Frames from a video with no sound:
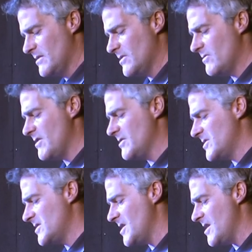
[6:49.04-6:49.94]
Carruthers
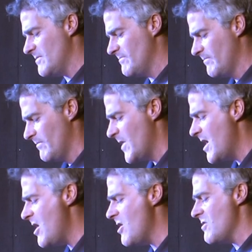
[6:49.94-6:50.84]
stared.
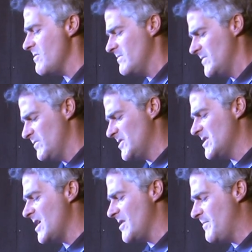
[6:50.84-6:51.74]
Oh, it was
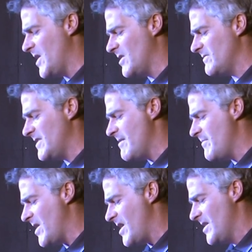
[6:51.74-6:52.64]
another part of the
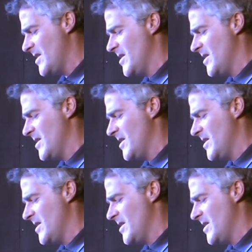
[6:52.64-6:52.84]
empire,